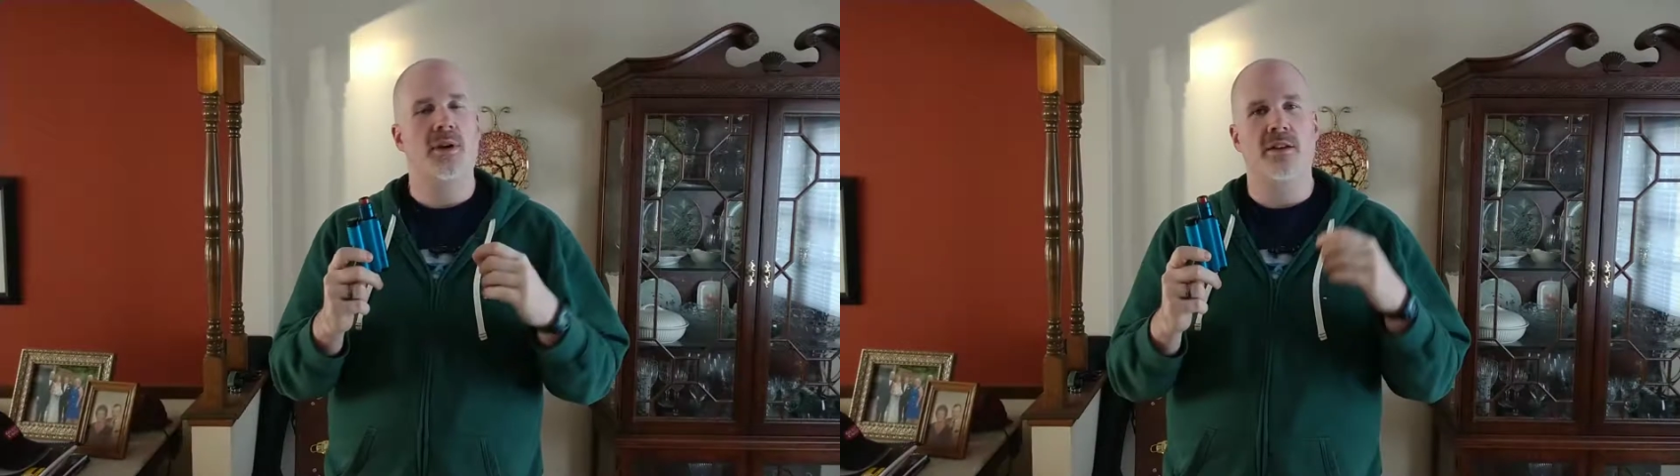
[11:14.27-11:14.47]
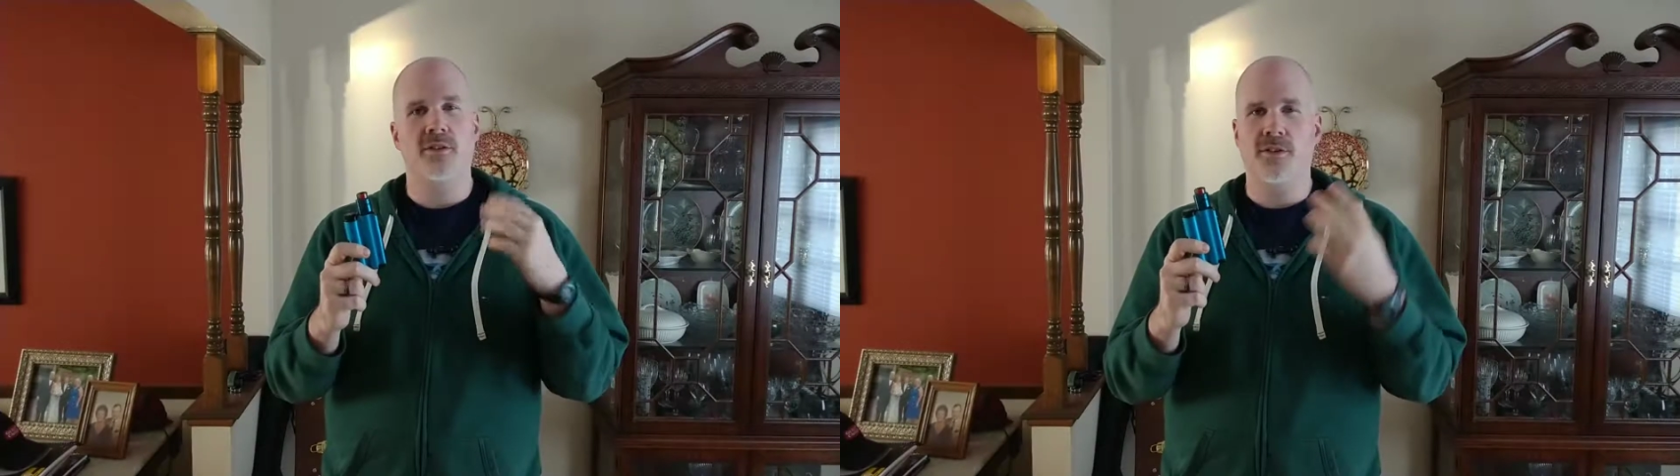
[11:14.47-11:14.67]

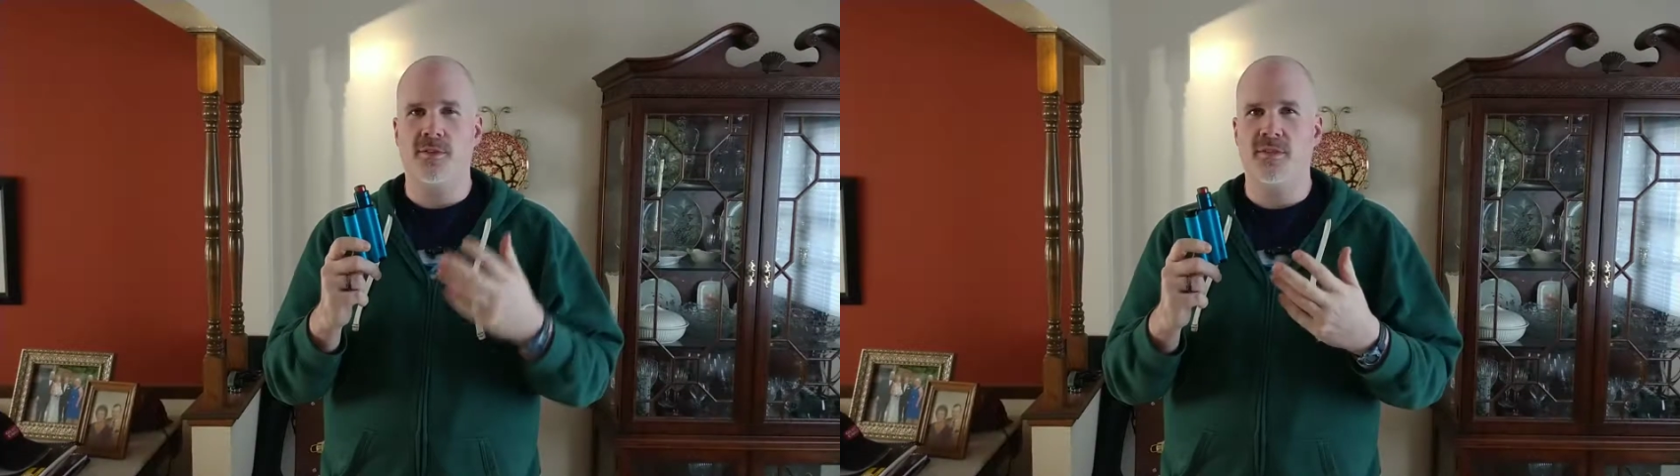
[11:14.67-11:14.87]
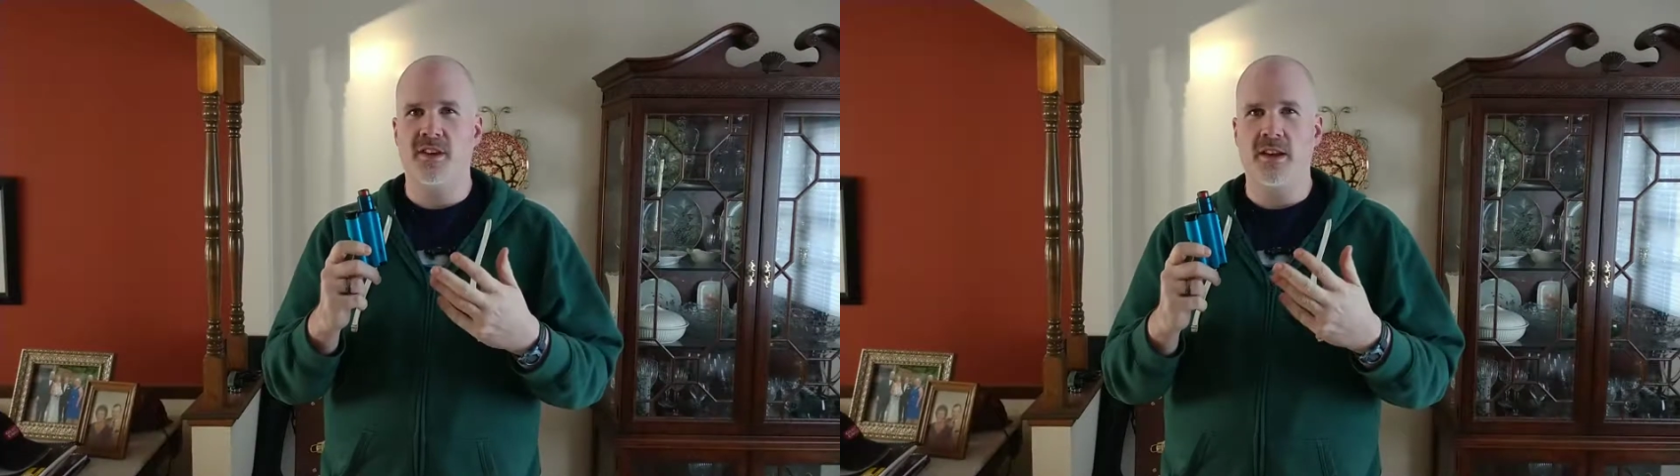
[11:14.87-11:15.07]
but I took
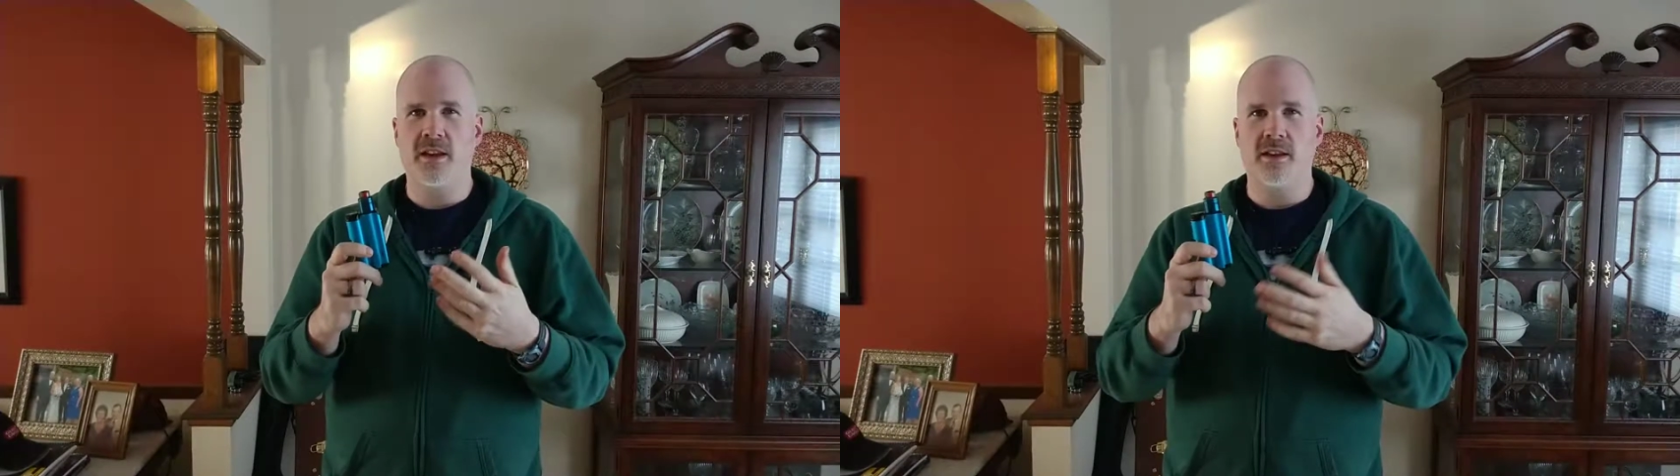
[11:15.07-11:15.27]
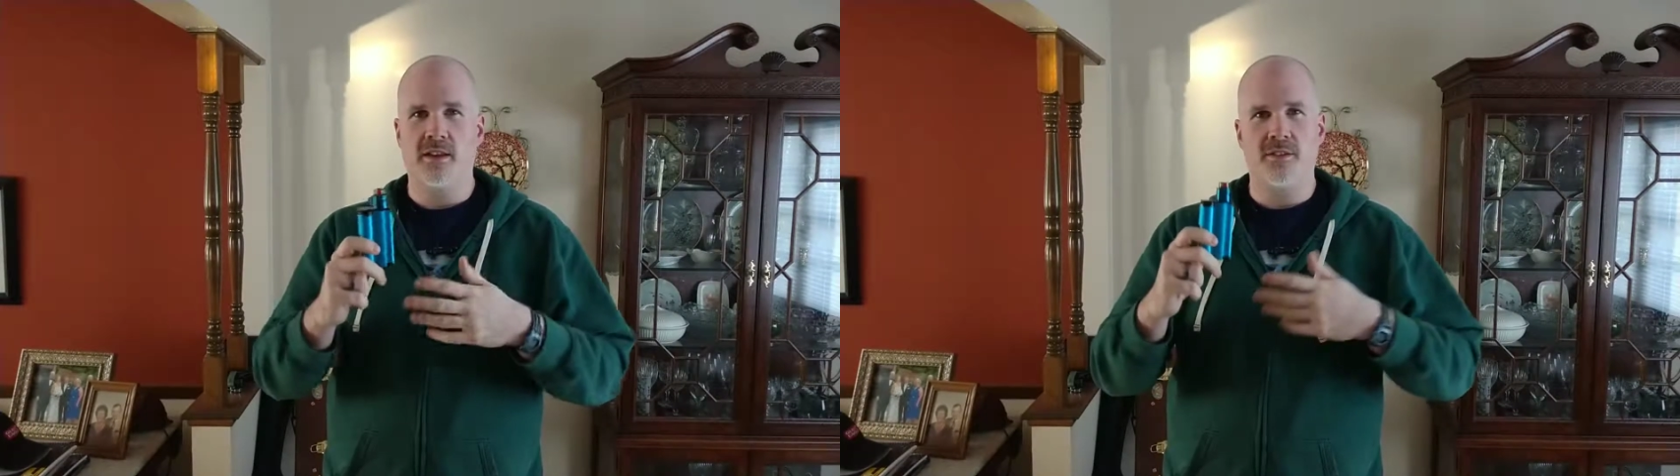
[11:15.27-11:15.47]
some
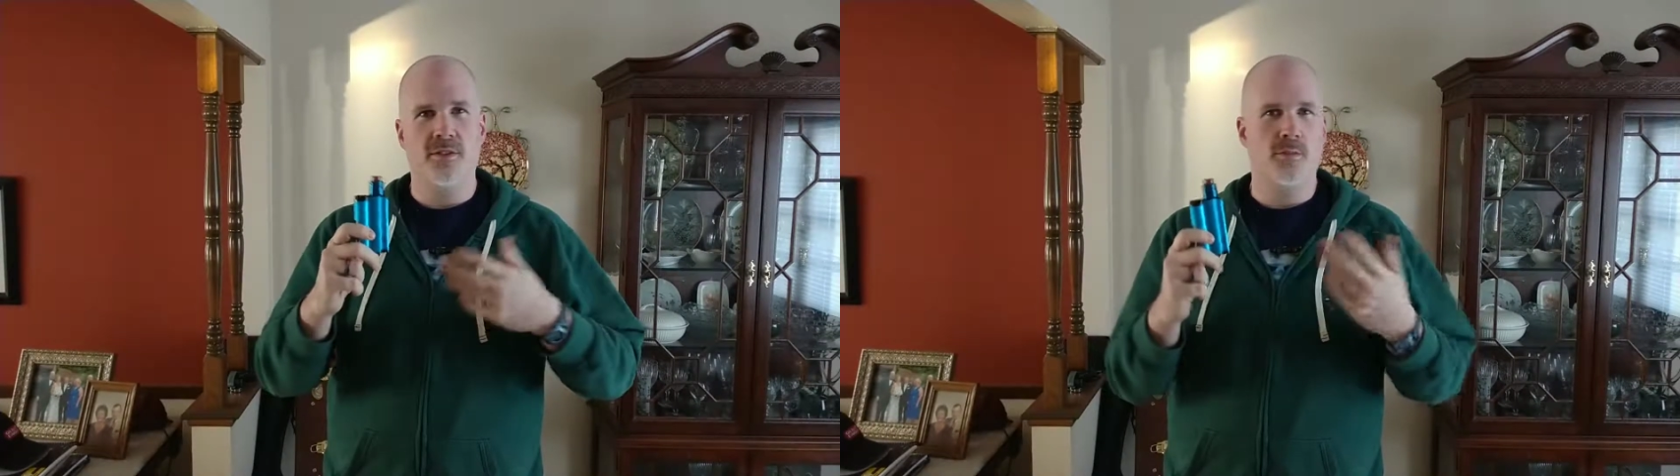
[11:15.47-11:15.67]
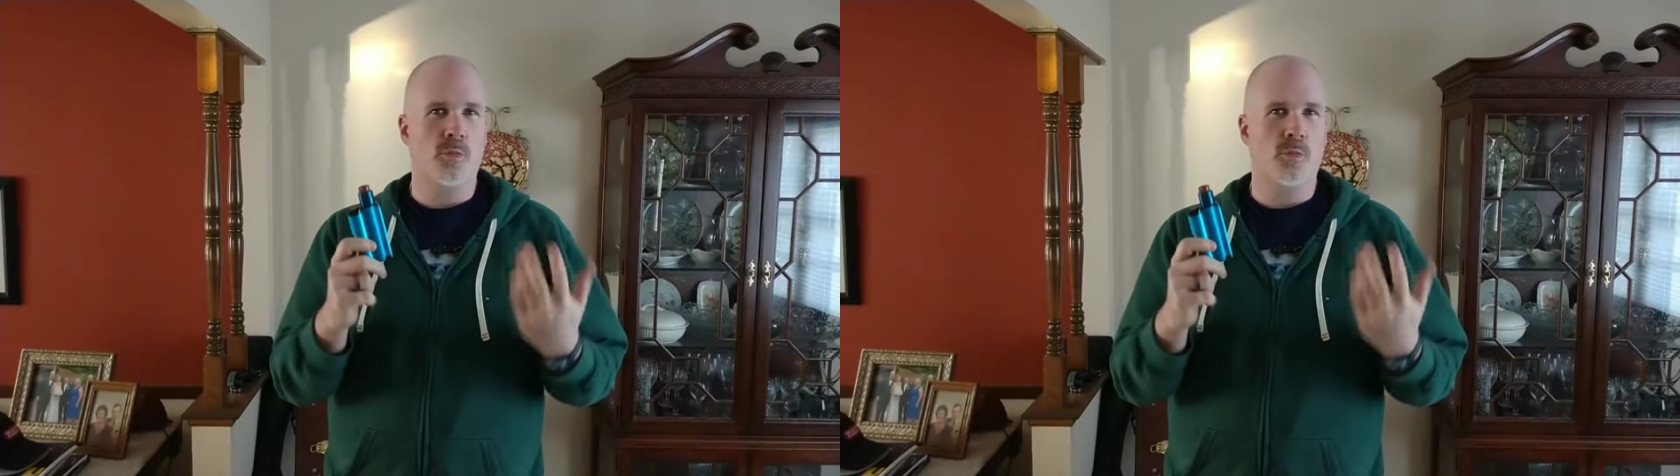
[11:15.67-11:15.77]
digging and it took